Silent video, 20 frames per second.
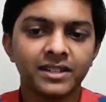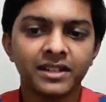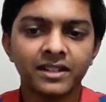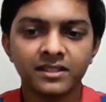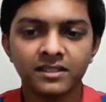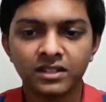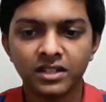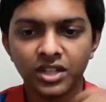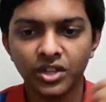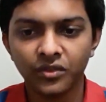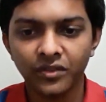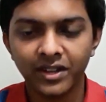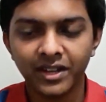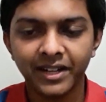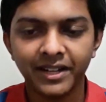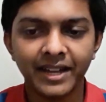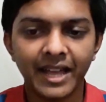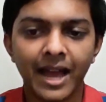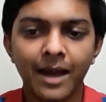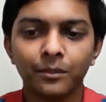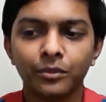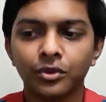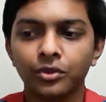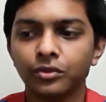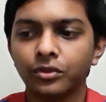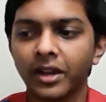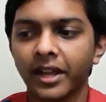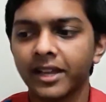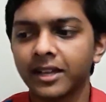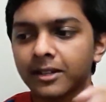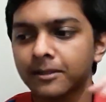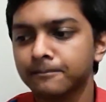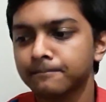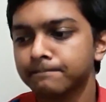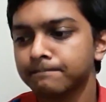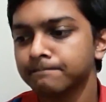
It doesn't give any dam to like,